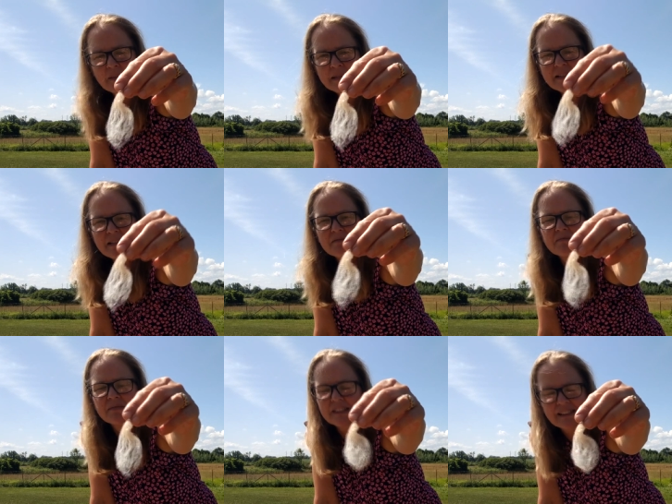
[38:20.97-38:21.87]
I mean, it's, a,
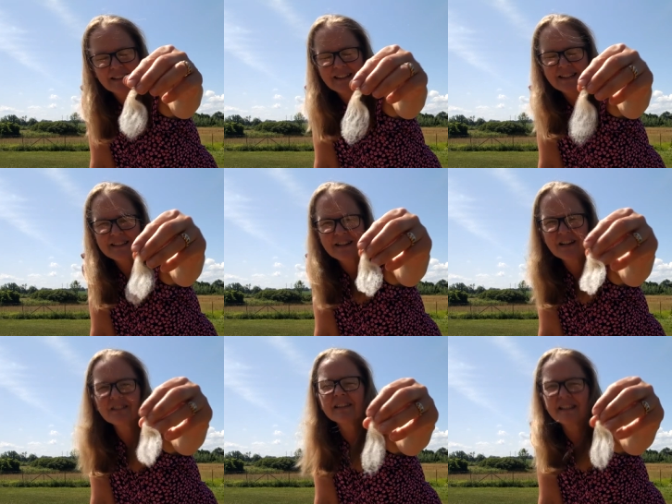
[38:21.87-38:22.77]
it's
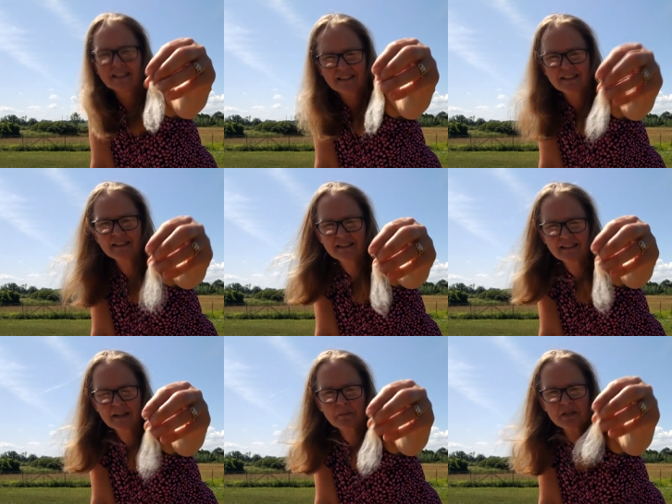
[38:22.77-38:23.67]
hardly
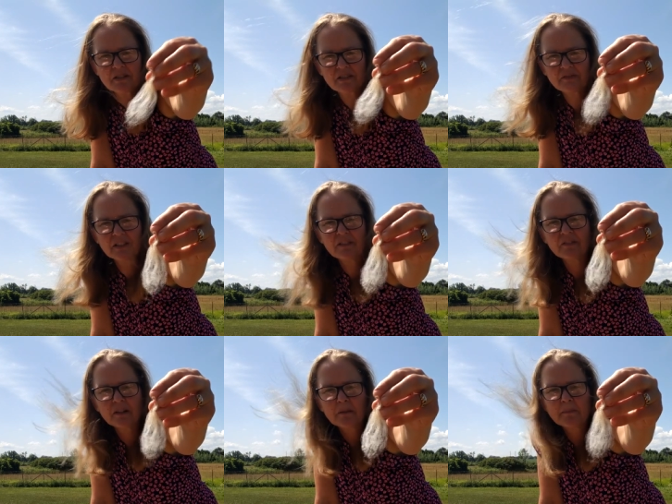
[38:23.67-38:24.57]
that much different
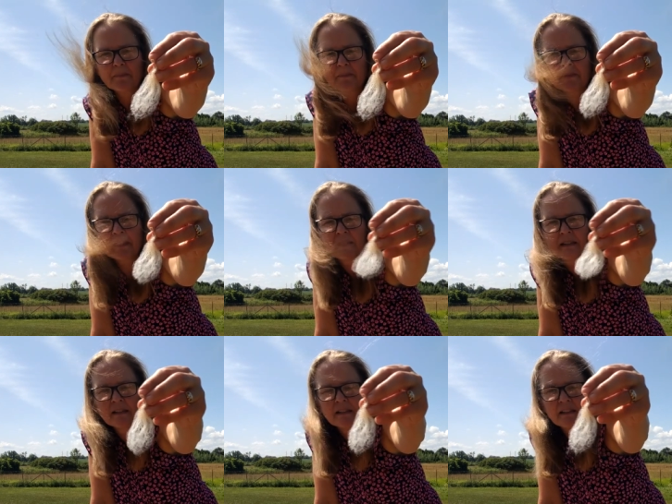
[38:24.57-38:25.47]
from
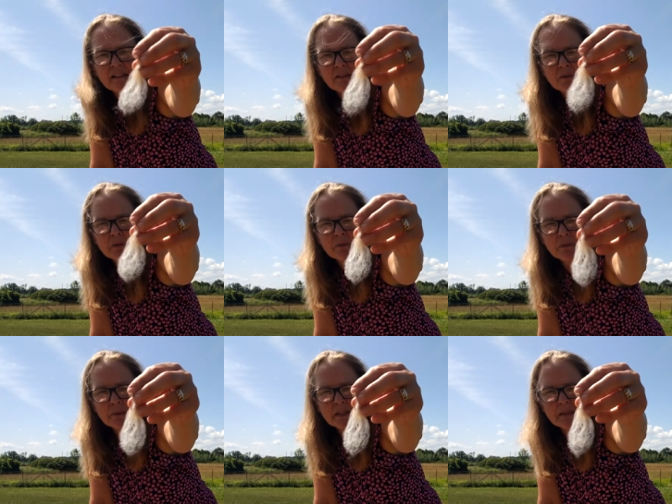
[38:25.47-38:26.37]
what we're
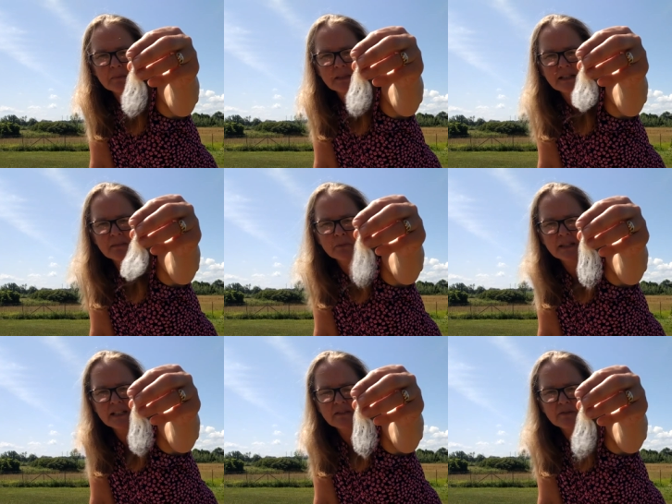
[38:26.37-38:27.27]
really
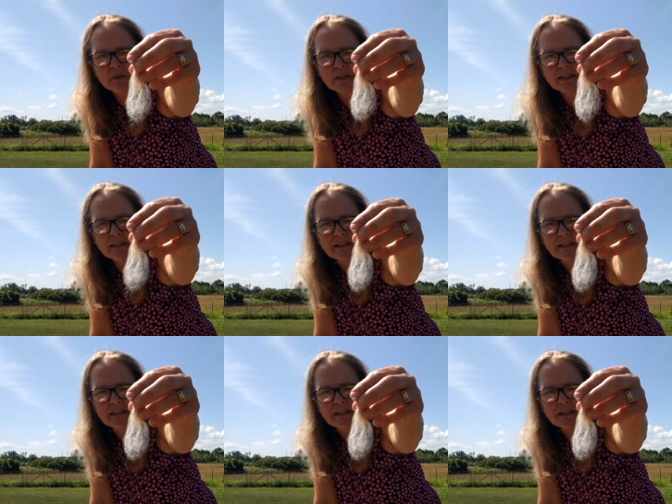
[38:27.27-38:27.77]
breeding for.